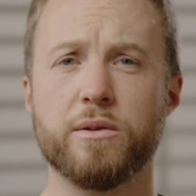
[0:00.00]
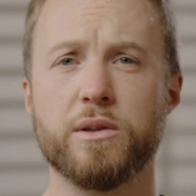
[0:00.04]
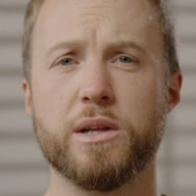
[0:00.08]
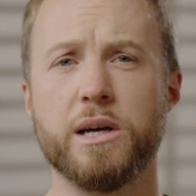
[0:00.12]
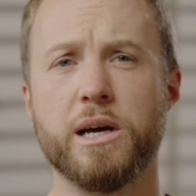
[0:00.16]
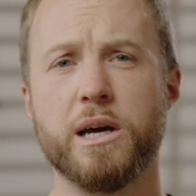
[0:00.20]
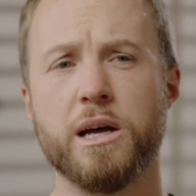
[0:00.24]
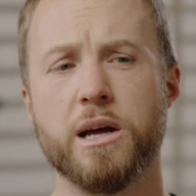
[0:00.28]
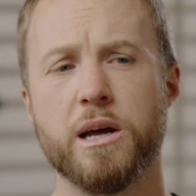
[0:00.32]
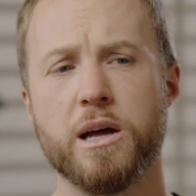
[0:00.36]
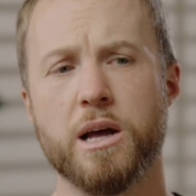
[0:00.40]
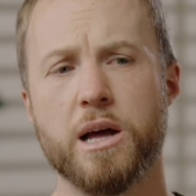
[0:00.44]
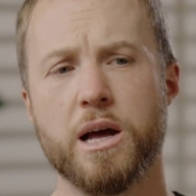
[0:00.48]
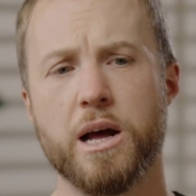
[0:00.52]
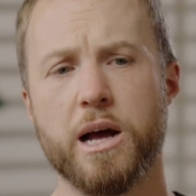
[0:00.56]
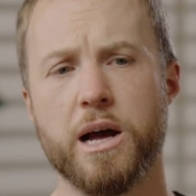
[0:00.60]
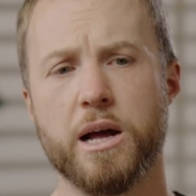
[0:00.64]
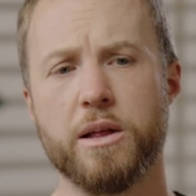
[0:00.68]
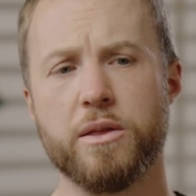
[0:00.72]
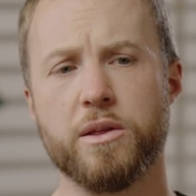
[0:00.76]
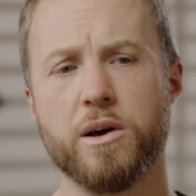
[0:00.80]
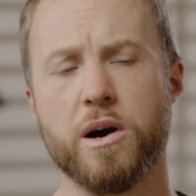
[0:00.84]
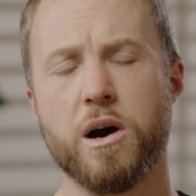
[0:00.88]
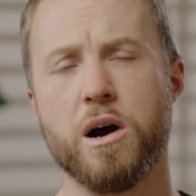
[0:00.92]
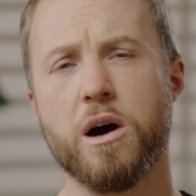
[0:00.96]
there.
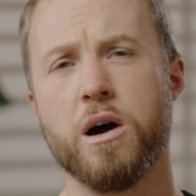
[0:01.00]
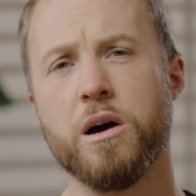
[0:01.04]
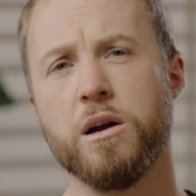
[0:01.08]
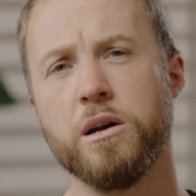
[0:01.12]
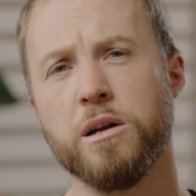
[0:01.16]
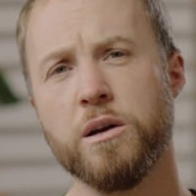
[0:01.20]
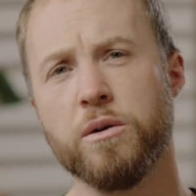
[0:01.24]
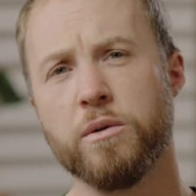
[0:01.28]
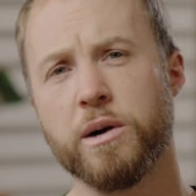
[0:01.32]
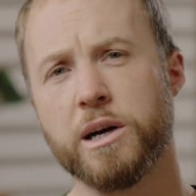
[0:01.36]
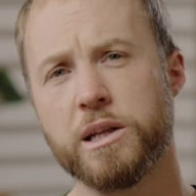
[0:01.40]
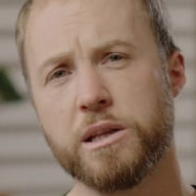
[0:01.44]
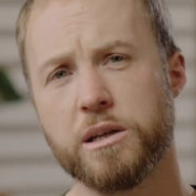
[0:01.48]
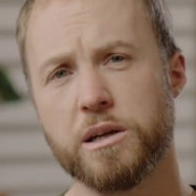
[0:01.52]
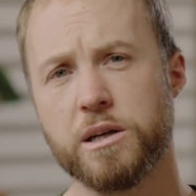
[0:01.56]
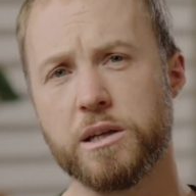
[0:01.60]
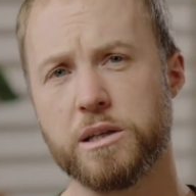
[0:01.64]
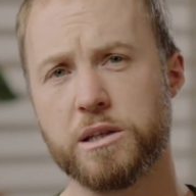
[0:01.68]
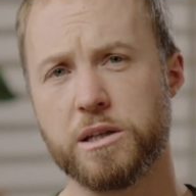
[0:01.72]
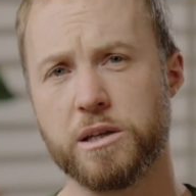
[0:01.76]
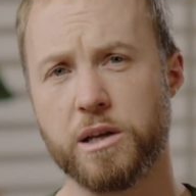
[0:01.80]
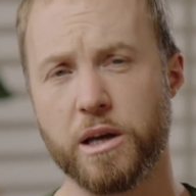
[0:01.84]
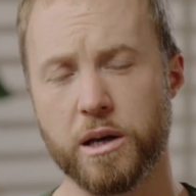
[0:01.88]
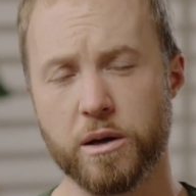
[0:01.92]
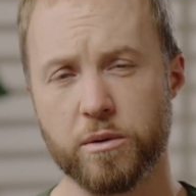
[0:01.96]
And the only way to
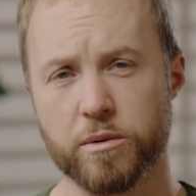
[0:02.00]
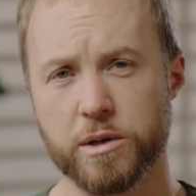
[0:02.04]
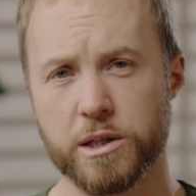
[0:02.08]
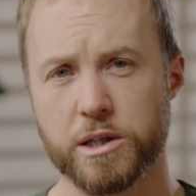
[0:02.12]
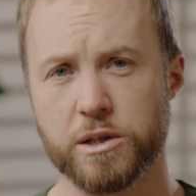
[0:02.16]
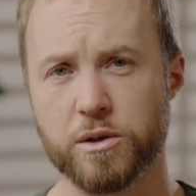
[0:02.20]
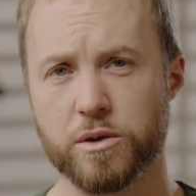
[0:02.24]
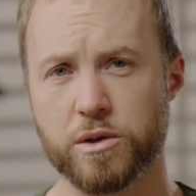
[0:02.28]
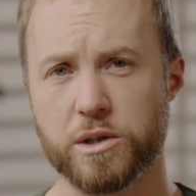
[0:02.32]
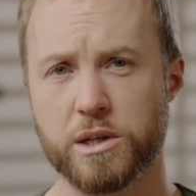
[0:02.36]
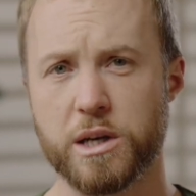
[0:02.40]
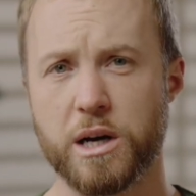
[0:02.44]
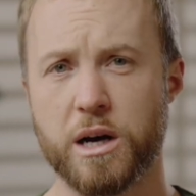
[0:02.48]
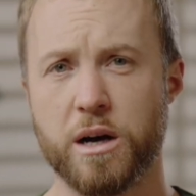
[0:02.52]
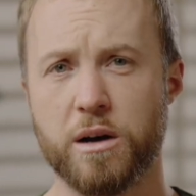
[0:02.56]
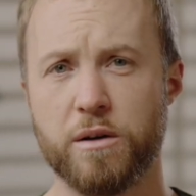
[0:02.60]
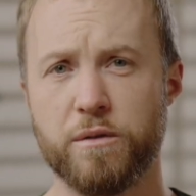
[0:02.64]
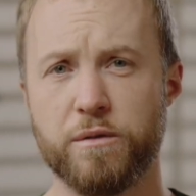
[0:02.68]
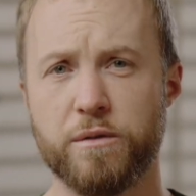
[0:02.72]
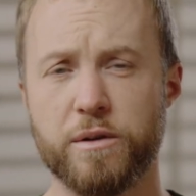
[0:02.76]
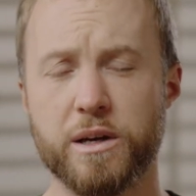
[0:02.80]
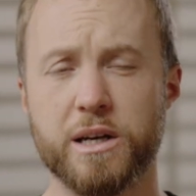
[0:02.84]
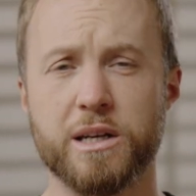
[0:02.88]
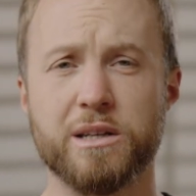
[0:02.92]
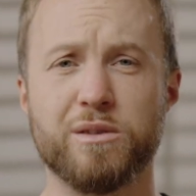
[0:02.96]
distinguish
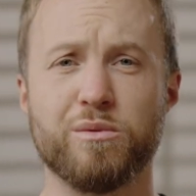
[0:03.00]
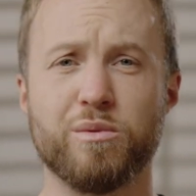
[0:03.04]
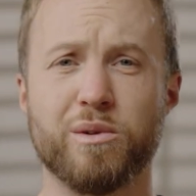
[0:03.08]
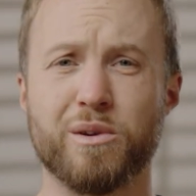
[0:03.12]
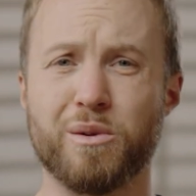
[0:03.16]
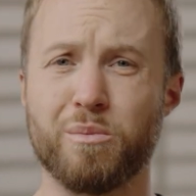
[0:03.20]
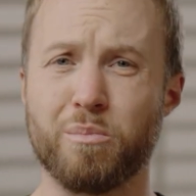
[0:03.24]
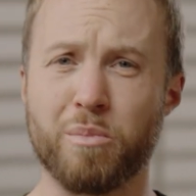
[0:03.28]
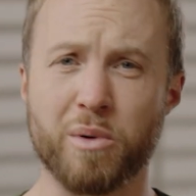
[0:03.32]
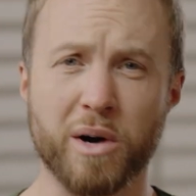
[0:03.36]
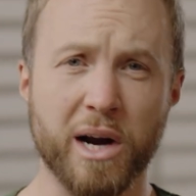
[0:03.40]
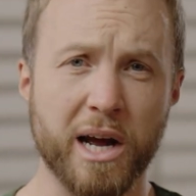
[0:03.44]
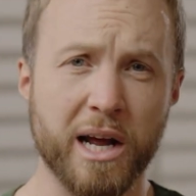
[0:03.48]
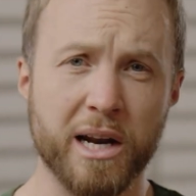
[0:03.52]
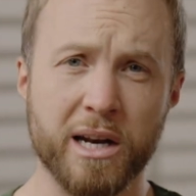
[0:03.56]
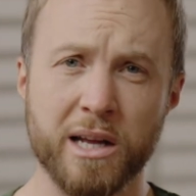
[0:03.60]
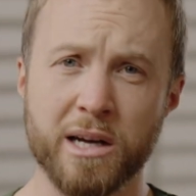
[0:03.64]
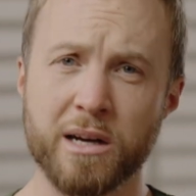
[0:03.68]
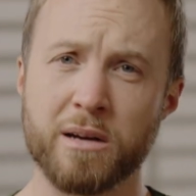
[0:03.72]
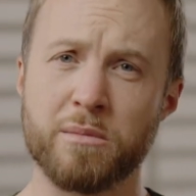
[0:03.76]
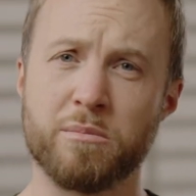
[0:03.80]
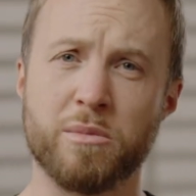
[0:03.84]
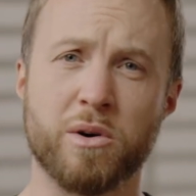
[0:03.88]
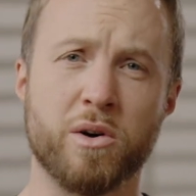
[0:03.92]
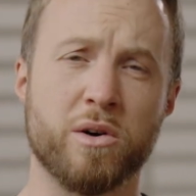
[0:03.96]
yourself is with
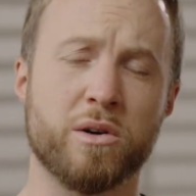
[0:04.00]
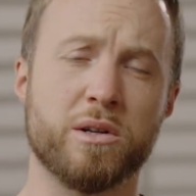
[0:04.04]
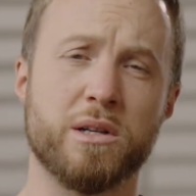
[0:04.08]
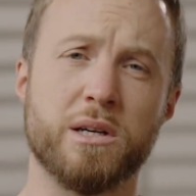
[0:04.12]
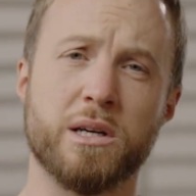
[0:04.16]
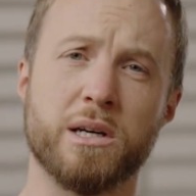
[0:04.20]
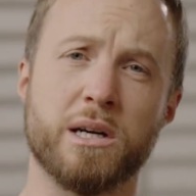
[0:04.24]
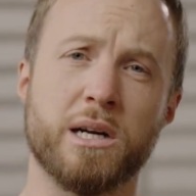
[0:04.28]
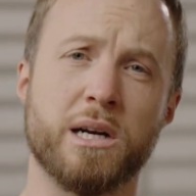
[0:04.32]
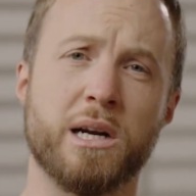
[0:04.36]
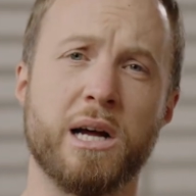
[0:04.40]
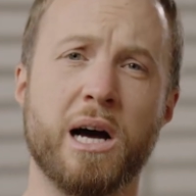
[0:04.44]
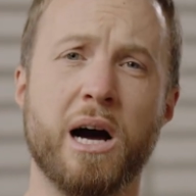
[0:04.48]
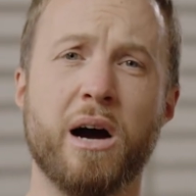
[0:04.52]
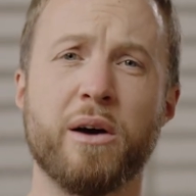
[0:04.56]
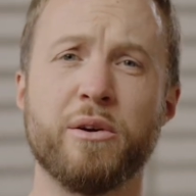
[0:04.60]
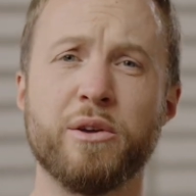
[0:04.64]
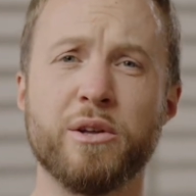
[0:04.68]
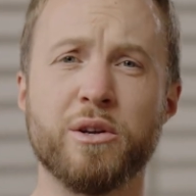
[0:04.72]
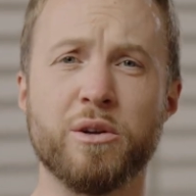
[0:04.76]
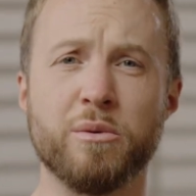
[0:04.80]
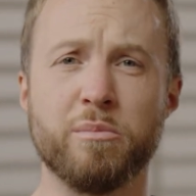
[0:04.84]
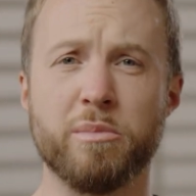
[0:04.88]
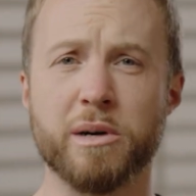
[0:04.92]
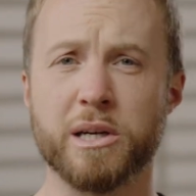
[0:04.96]
branding and marketing and how
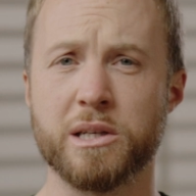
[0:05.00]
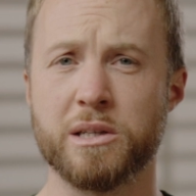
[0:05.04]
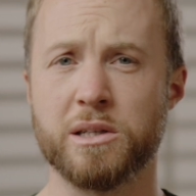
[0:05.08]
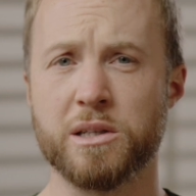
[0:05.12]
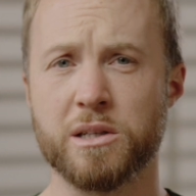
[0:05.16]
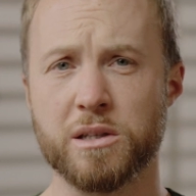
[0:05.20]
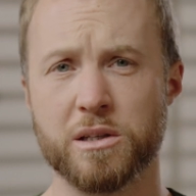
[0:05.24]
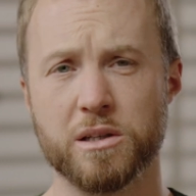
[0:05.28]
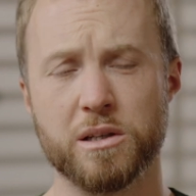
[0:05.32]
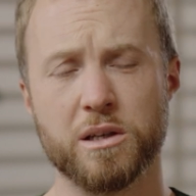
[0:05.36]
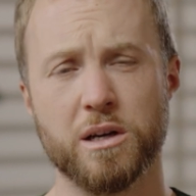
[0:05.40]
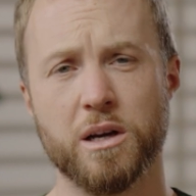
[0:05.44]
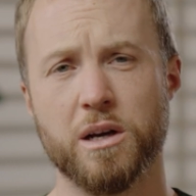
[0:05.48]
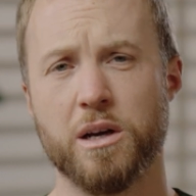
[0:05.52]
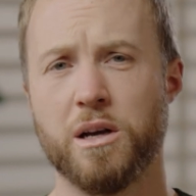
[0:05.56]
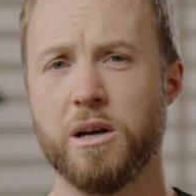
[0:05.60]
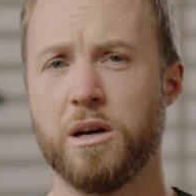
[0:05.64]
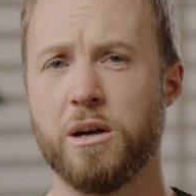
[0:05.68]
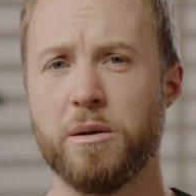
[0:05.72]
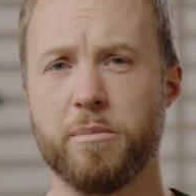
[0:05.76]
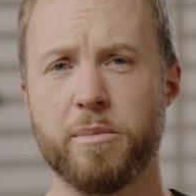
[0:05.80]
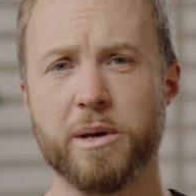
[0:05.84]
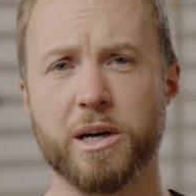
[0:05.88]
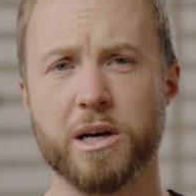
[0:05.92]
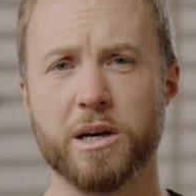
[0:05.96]
you do business,
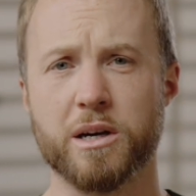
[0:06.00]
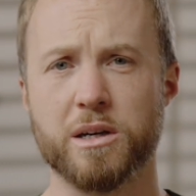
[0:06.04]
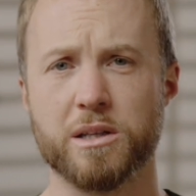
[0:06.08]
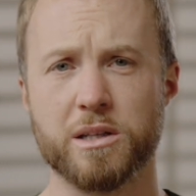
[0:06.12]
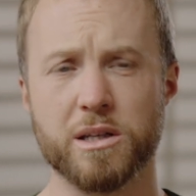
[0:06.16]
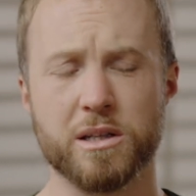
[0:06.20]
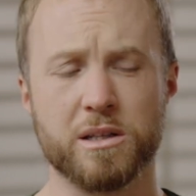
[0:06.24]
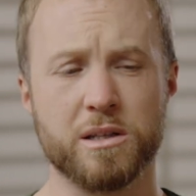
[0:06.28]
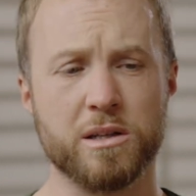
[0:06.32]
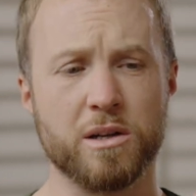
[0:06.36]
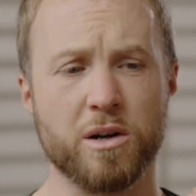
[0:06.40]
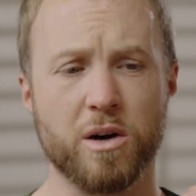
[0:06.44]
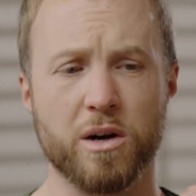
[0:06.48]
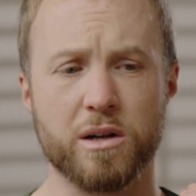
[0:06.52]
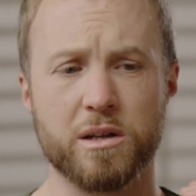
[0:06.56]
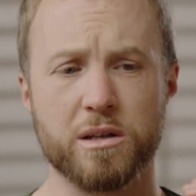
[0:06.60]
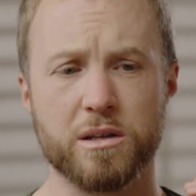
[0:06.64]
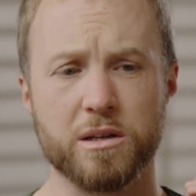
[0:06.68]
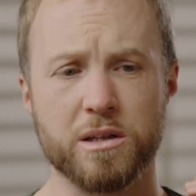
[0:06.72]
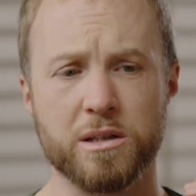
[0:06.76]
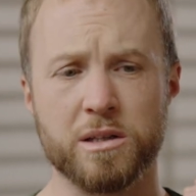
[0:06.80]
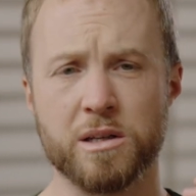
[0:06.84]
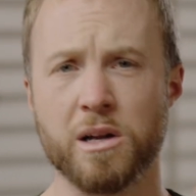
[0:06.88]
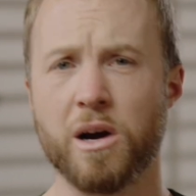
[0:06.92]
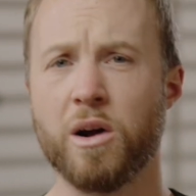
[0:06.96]
because it's
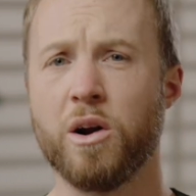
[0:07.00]
no